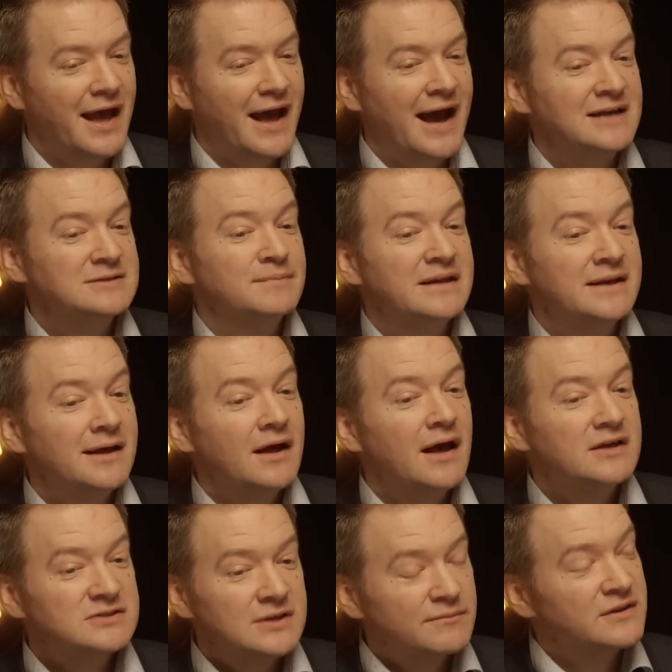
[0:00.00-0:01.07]
has been
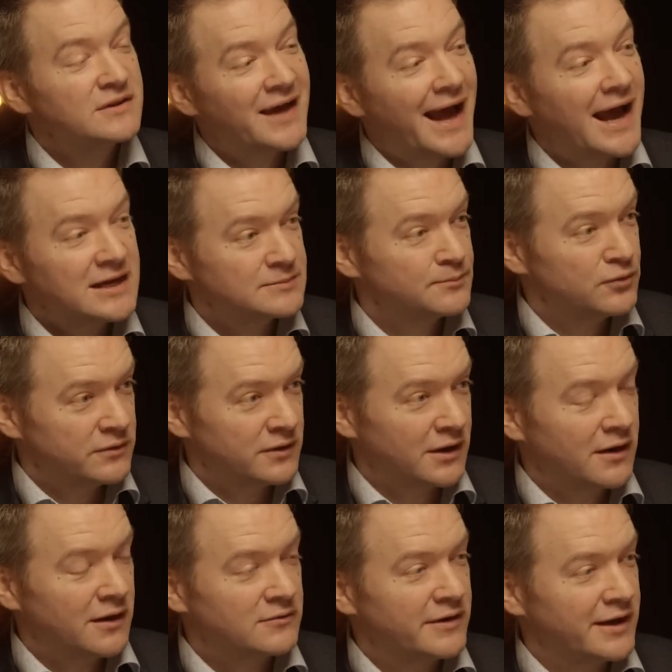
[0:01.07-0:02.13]
something that has put the
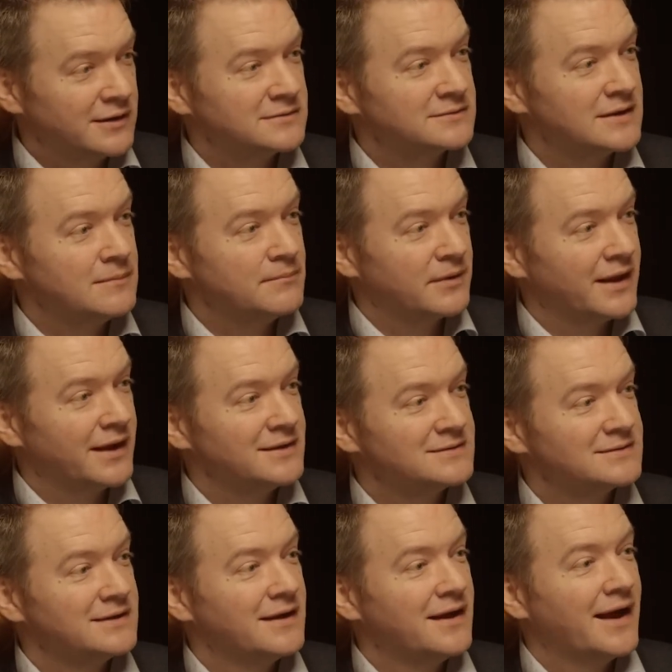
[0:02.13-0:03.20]
guardrails in
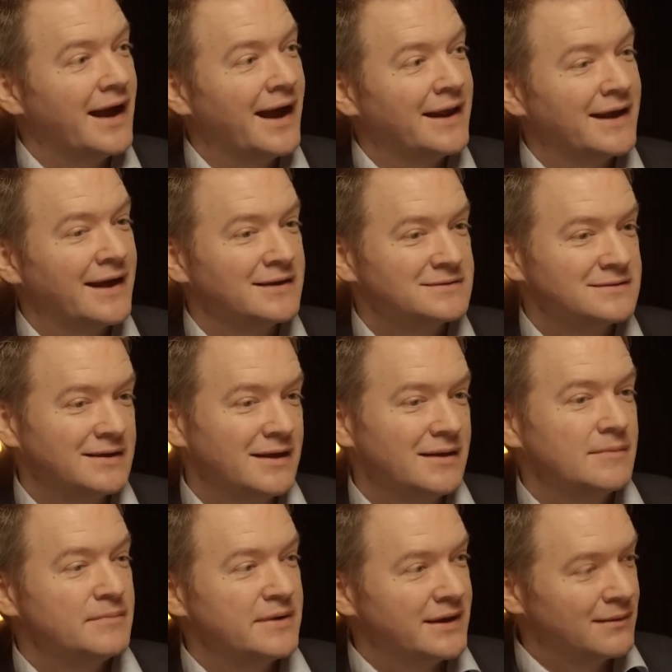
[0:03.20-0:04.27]
place and has
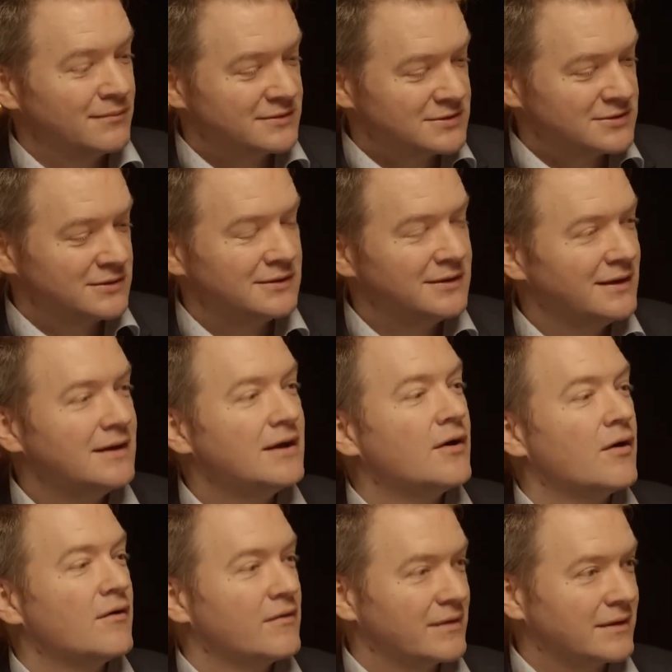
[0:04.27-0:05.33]
been able to
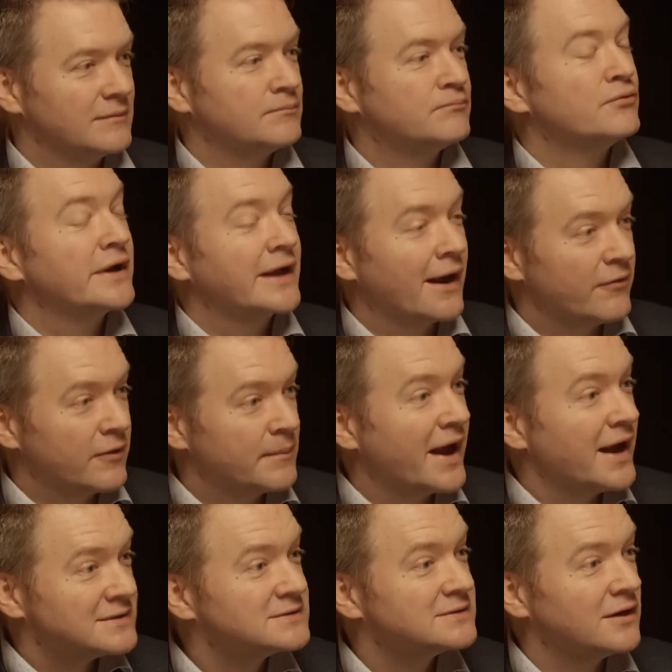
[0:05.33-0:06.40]
bring out the
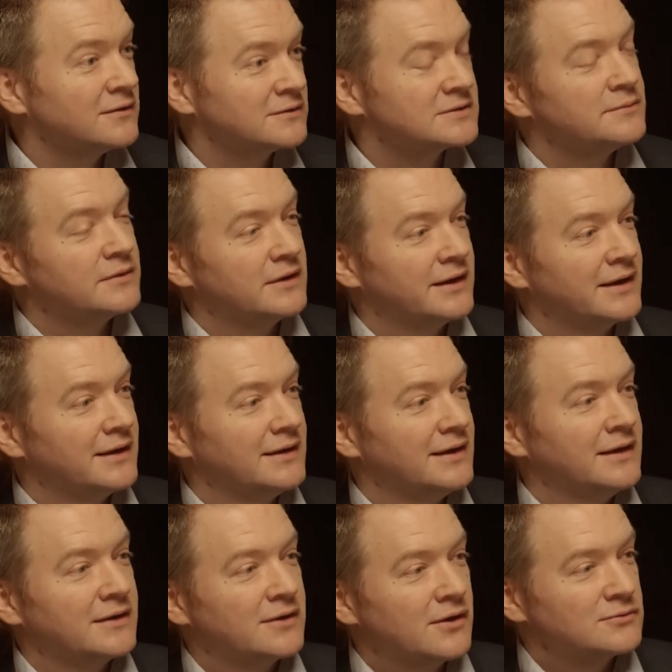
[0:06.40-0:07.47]
best, ultimately,
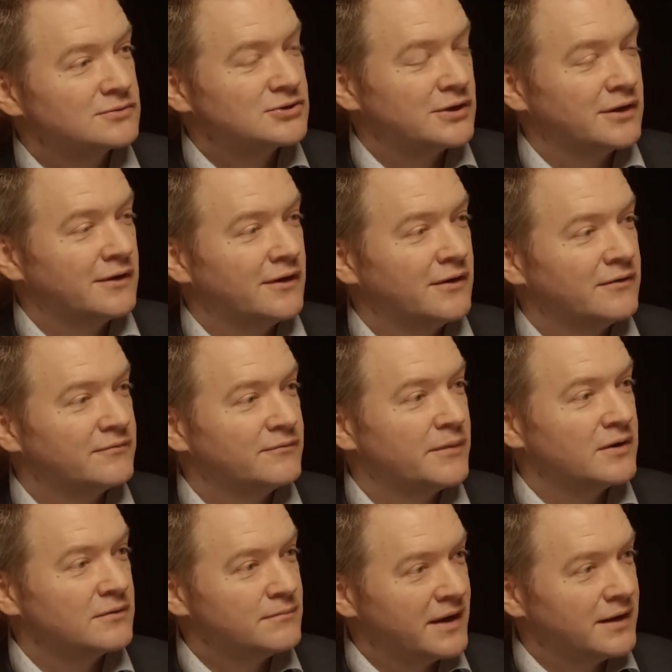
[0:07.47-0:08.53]
in culture of
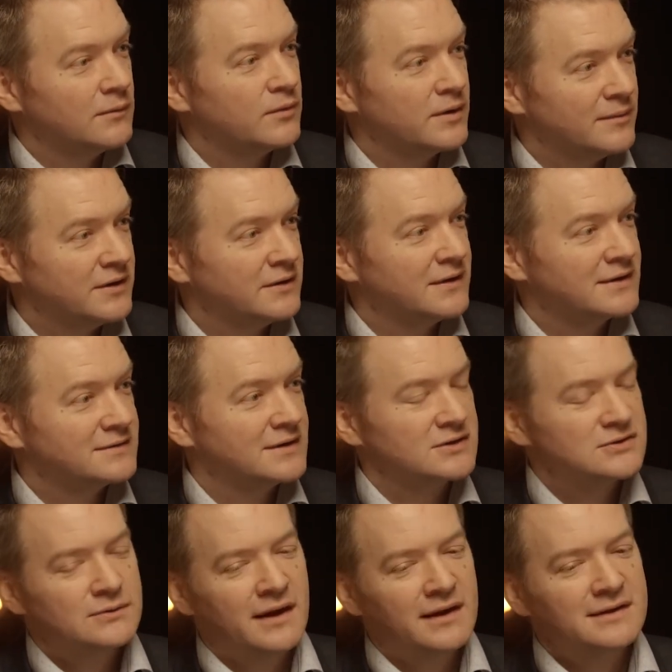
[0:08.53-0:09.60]
both men and women and their
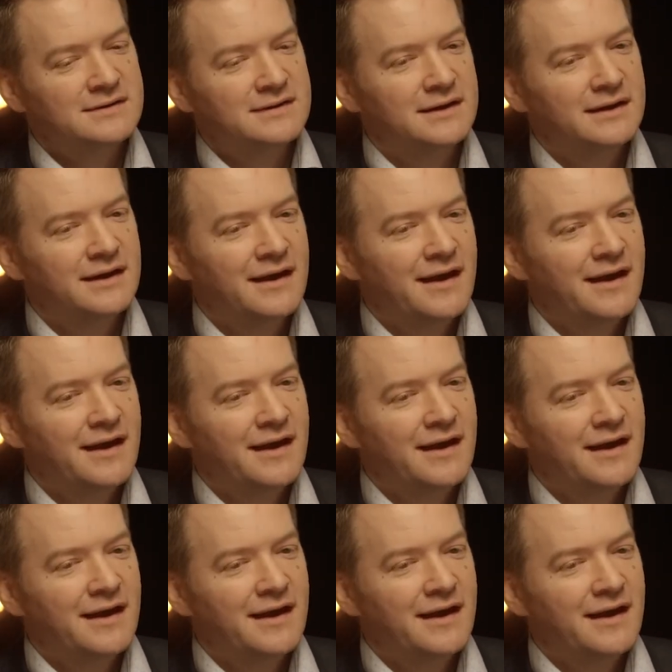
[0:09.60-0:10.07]
sexuality.